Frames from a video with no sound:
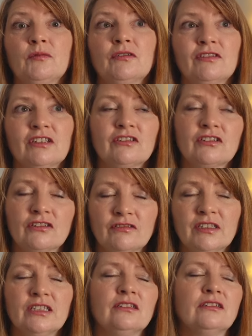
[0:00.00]
moving
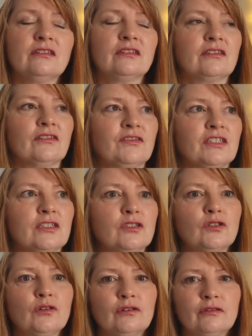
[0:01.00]
story and sort of did a
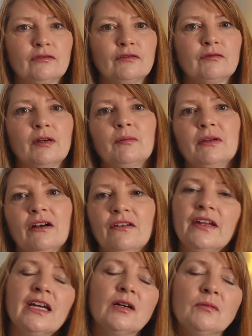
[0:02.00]
tour of where we are
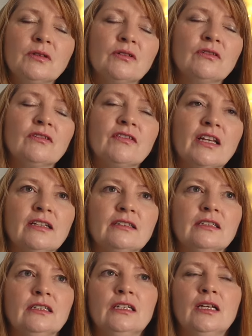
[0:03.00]
now and all of that
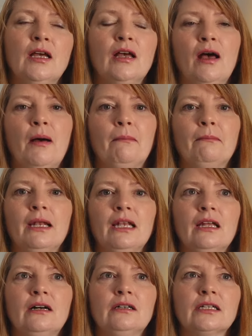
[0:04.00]

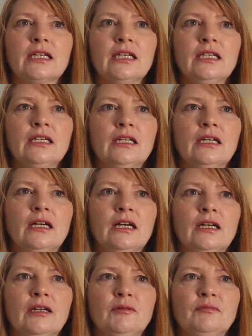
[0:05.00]
malarkey.
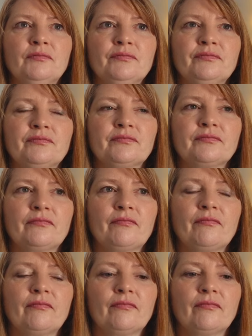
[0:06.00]

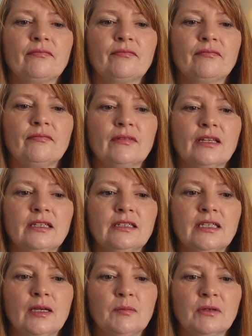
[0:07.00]

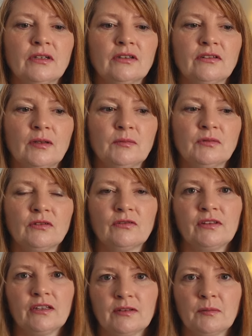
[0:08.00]
Yeah, because I'm sort
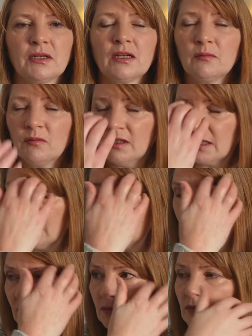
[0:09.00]
of, that's something I'm working
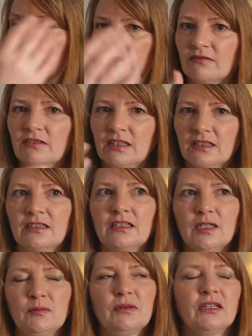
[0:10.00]
on. I'm kind of
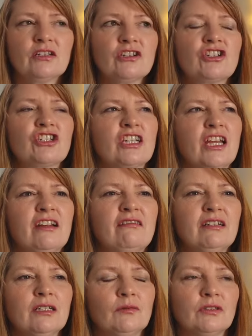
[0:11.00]
keeping
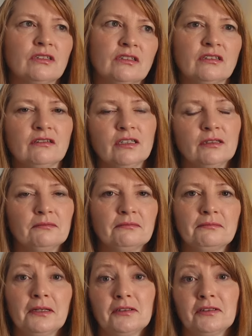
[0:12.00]
sharing, which I don't know
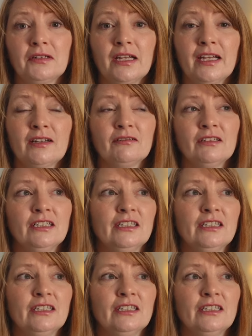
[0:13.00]
how